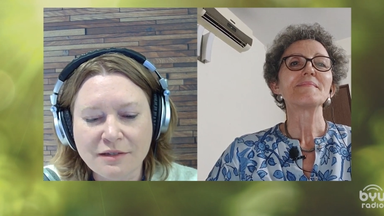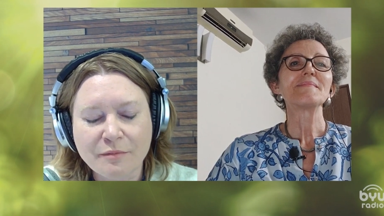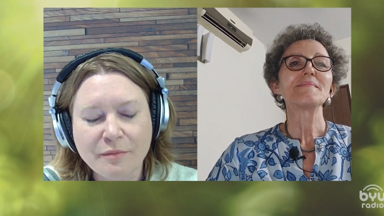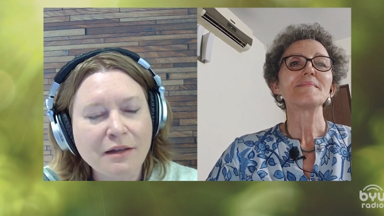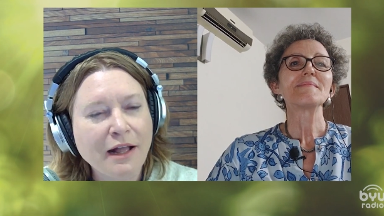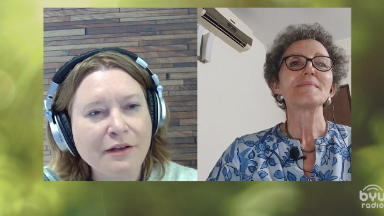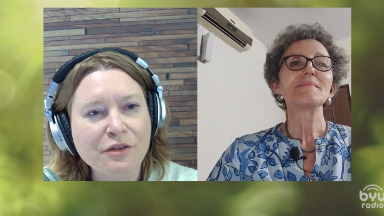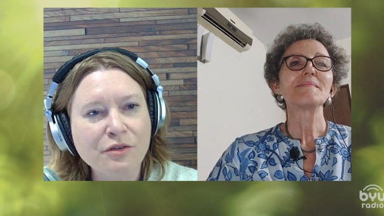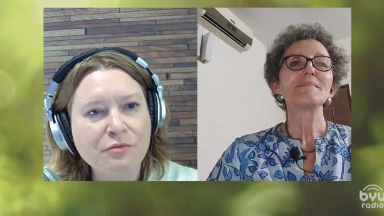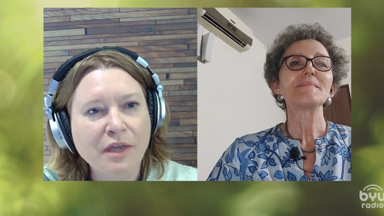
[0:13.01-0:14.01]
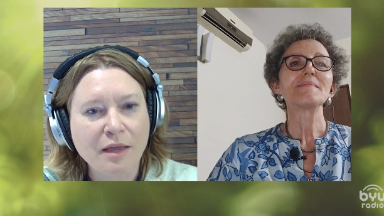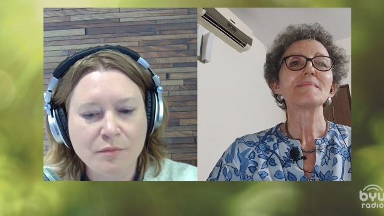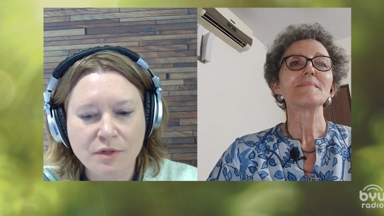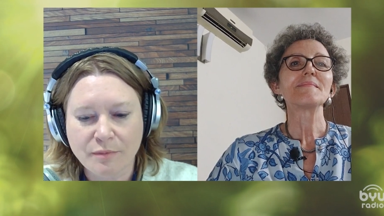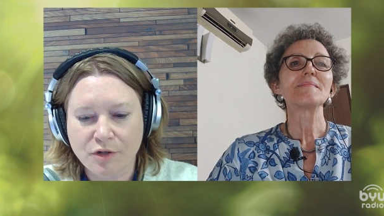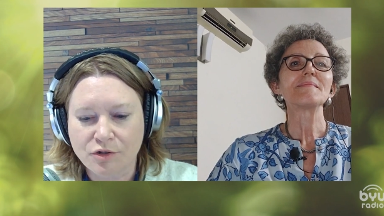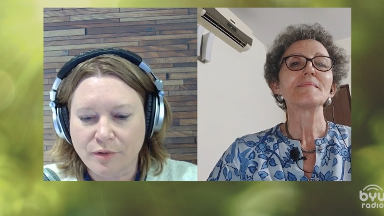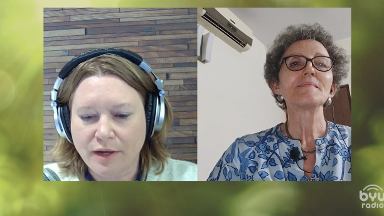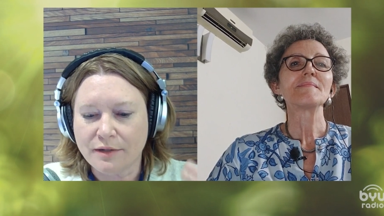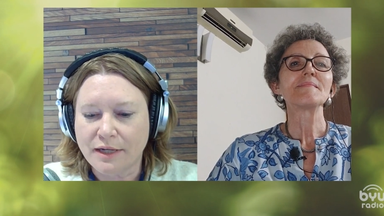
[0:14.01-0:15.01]
Speaker 1: tell us about how you came to
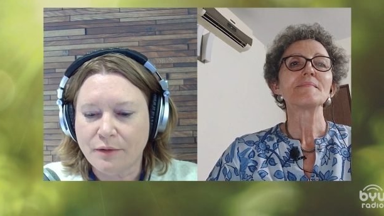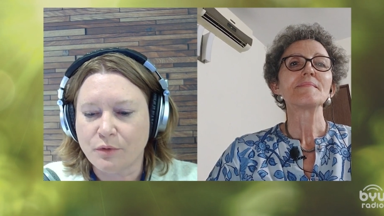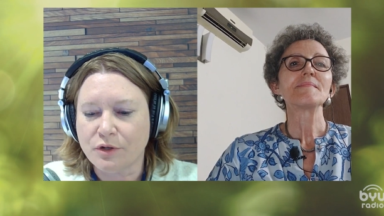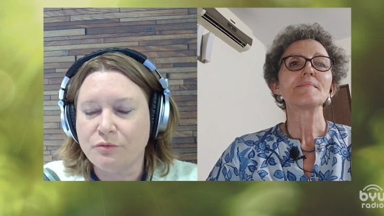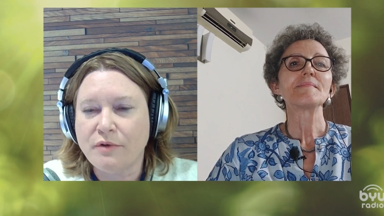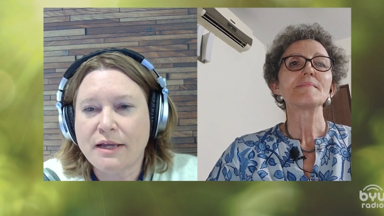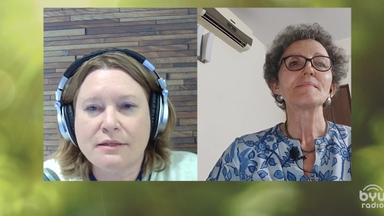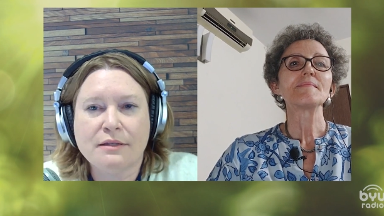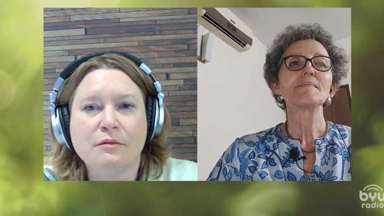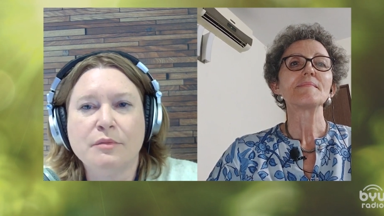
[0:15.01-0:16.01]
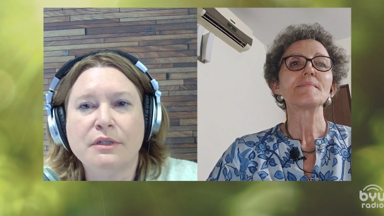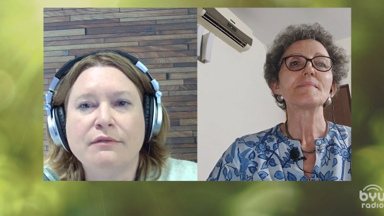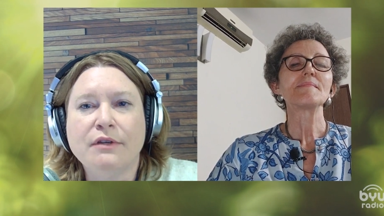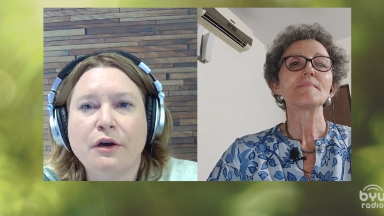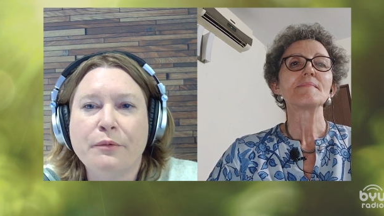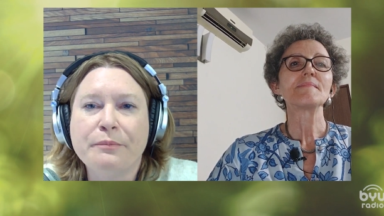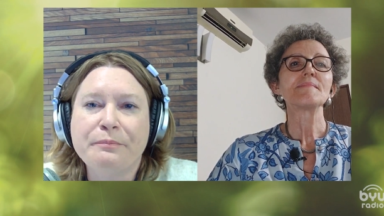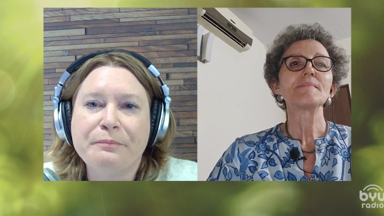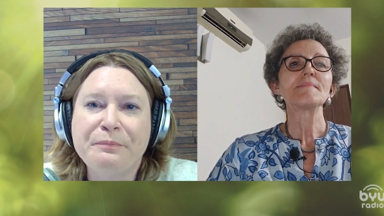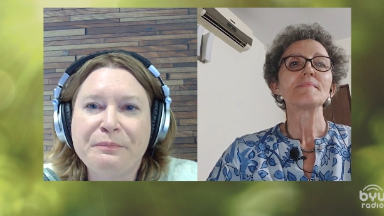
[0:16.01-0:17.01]
spirituality. Were you raised in a believing
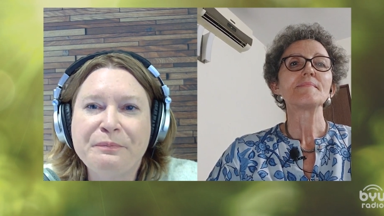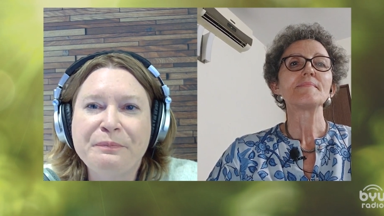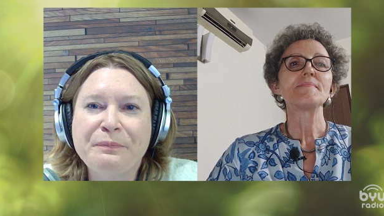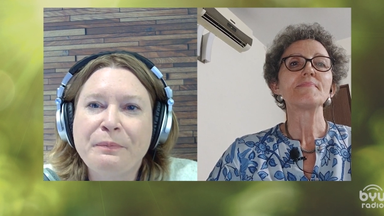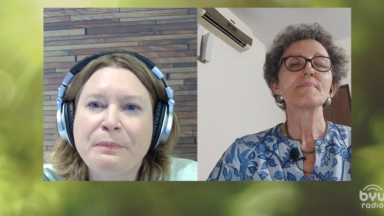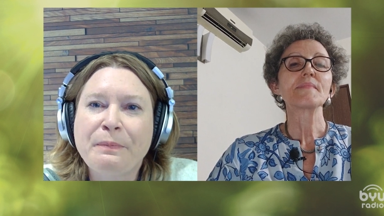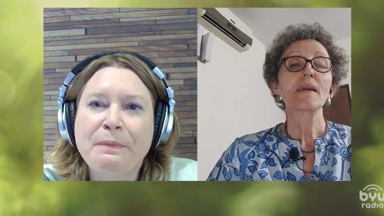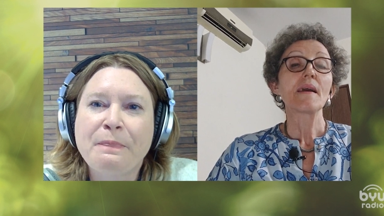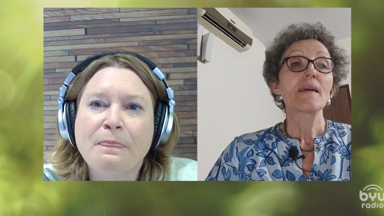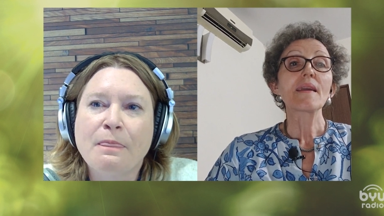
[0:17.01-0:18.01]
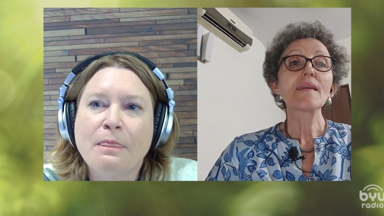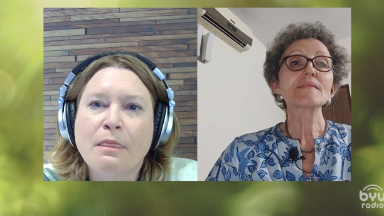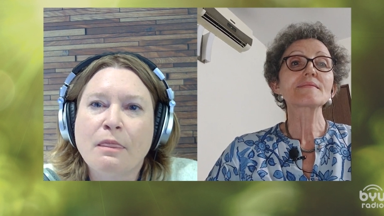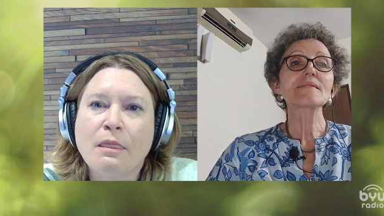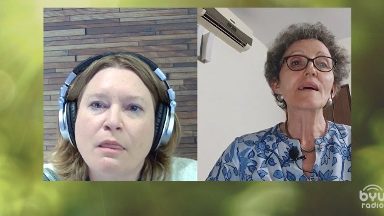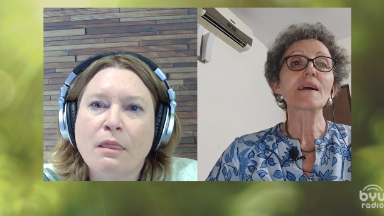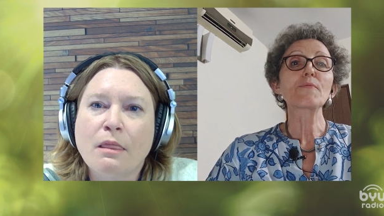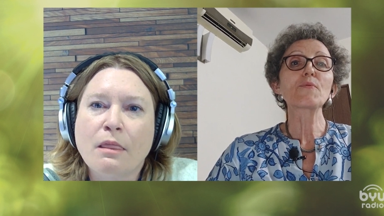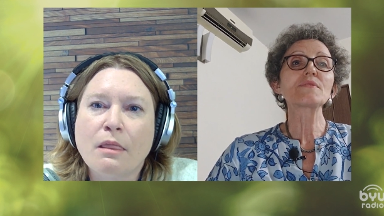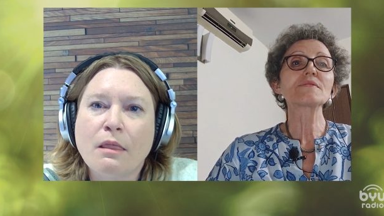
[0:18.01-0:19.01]
home?
Speaker 2: Yes, I
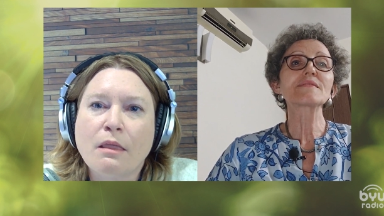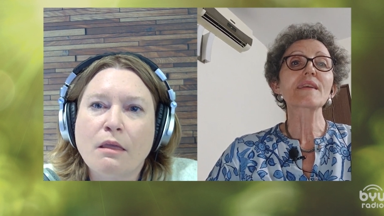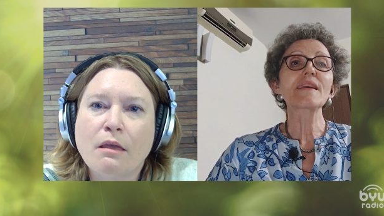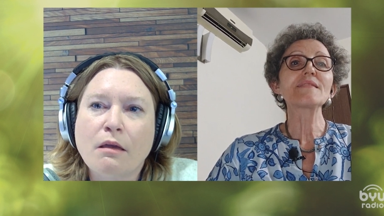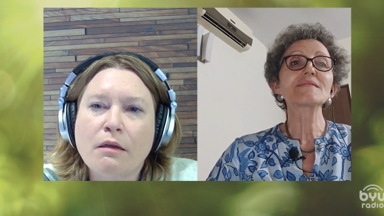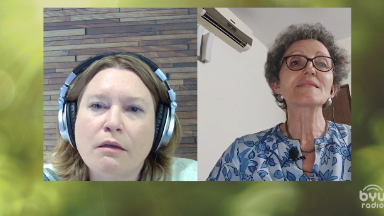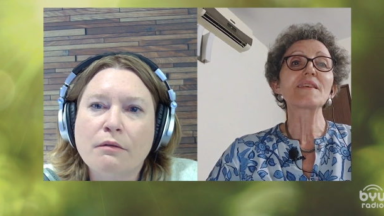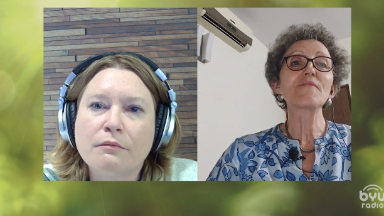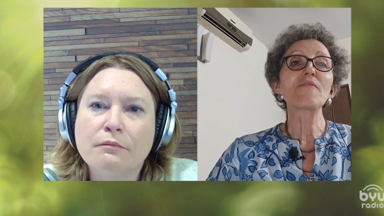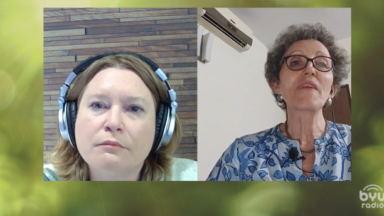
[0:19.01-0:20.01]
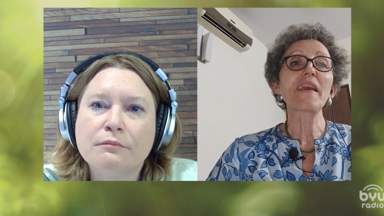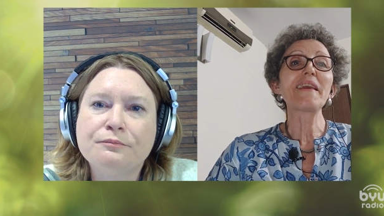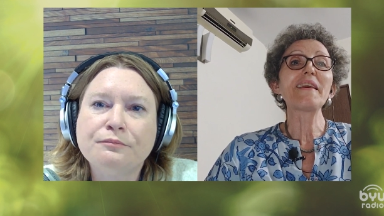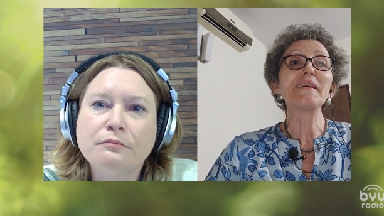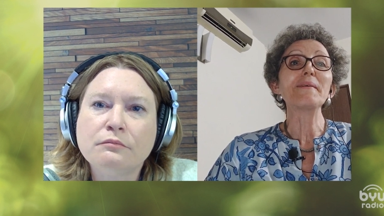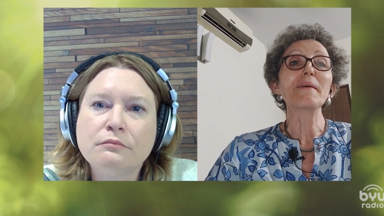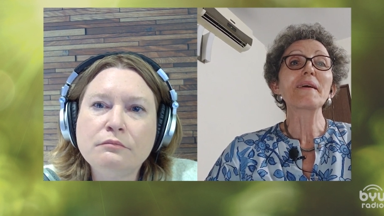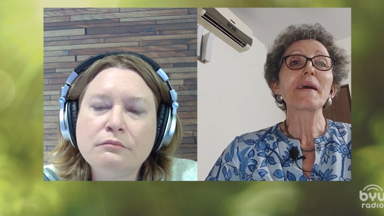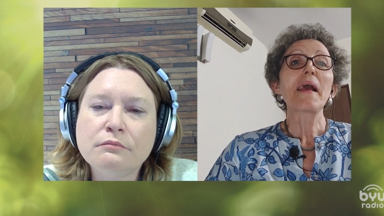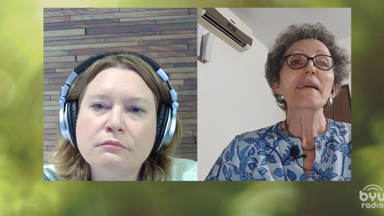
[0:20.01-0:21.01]
was raised in a very uh,
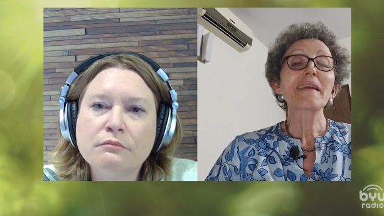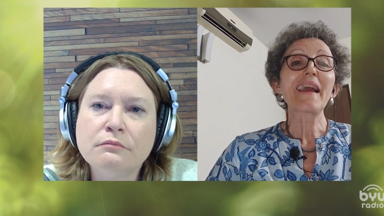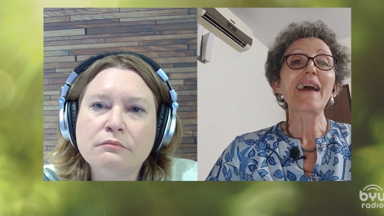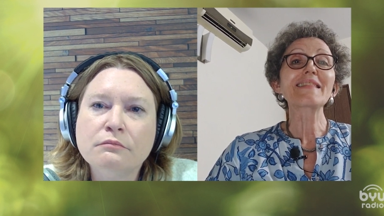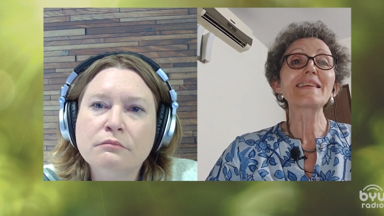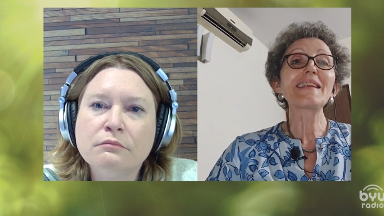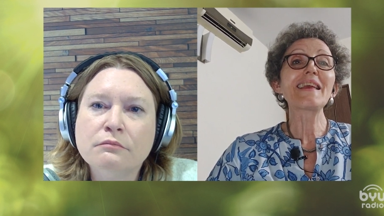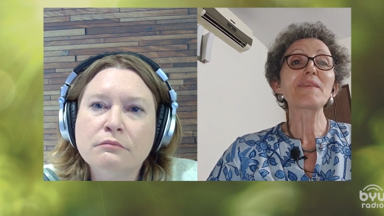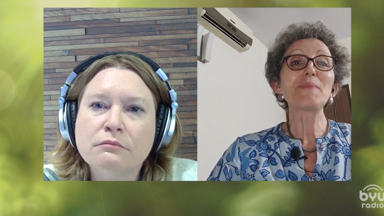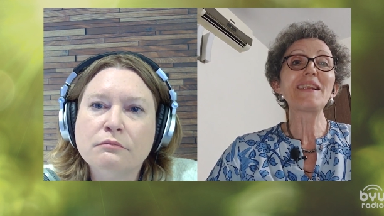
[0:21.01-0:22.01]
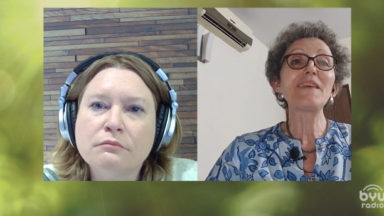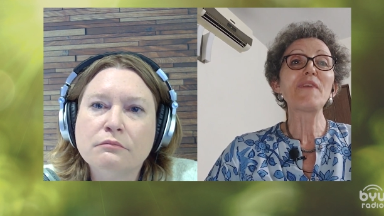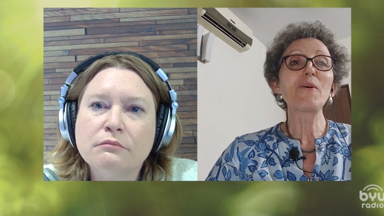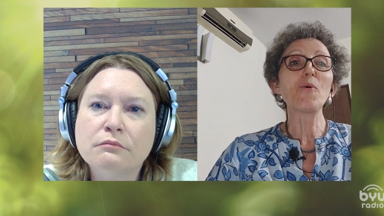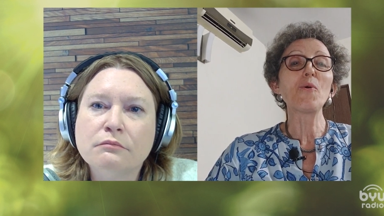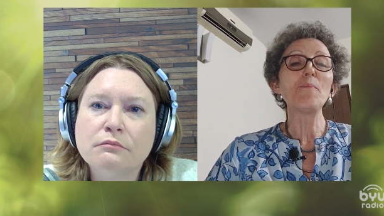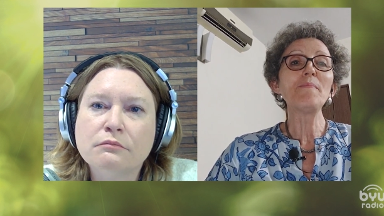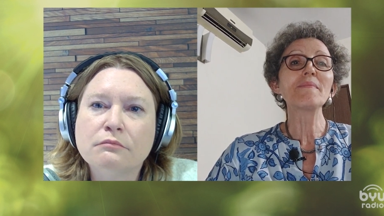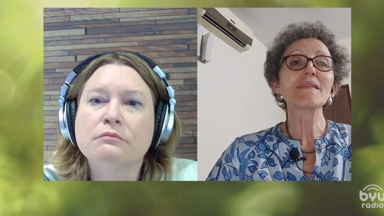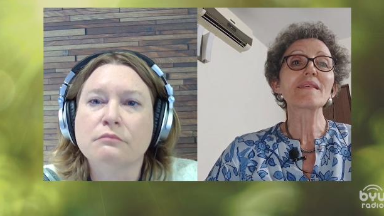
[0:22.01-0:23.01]
Catholic believing home
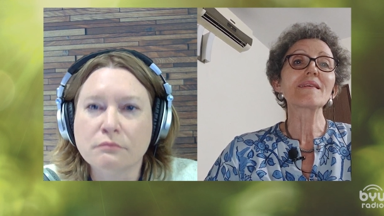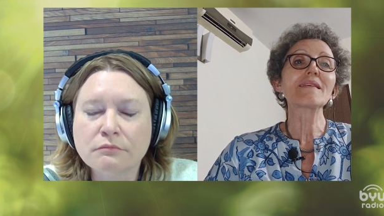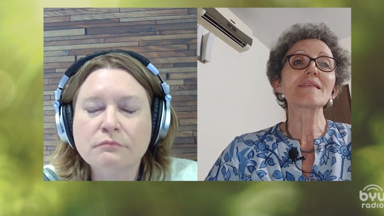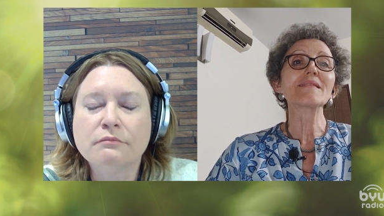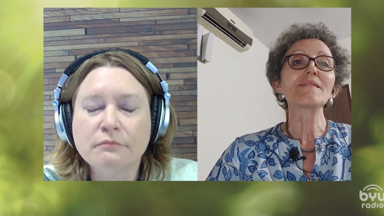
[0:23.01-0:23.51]
in a